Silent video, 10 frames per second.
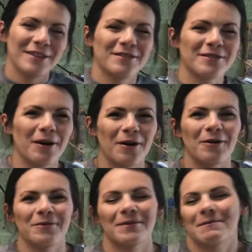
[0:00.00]

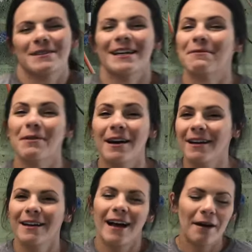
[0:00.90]
So, no, I'm just kidding, but
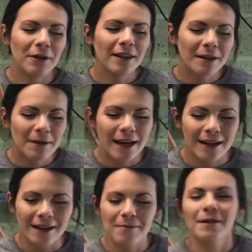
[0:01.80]
I really like
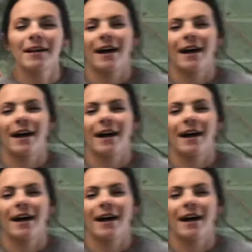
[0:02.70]
making them.